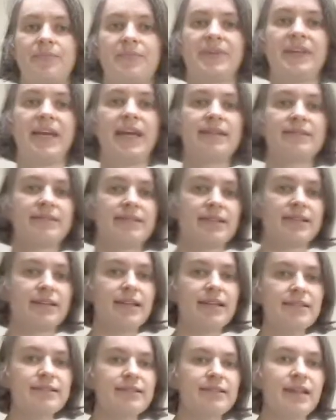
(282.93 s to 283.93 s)
Yes, it
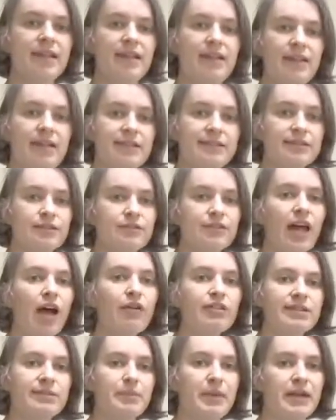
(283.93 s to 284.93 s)
is. So now
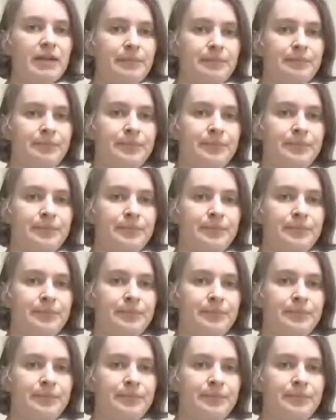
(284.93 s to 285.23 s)
it's better.